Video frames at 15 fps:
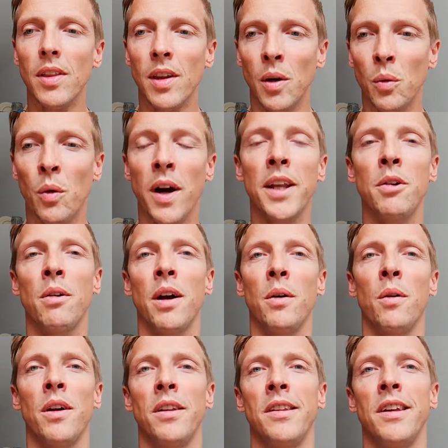why do I
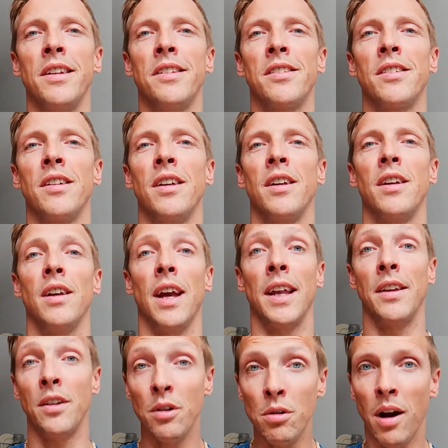want this?
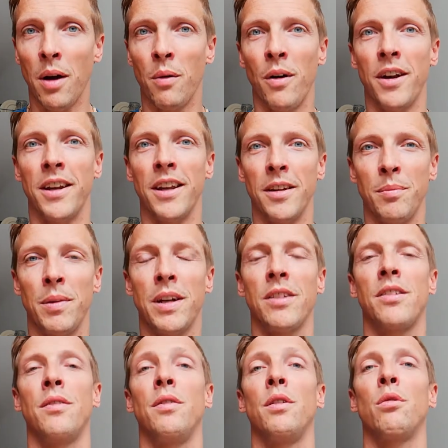And do I want it?
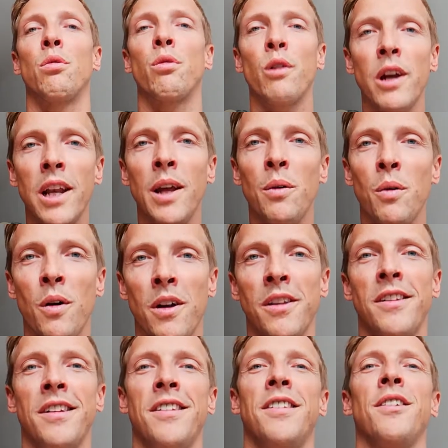Because if you really
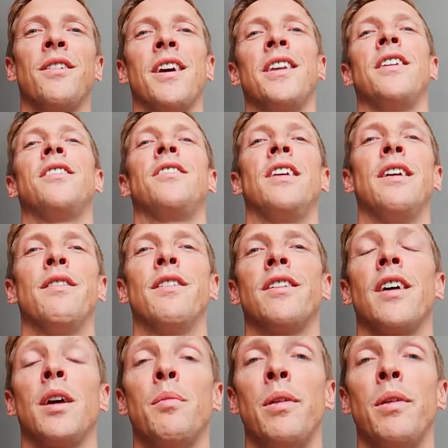want it, you can achieve it. I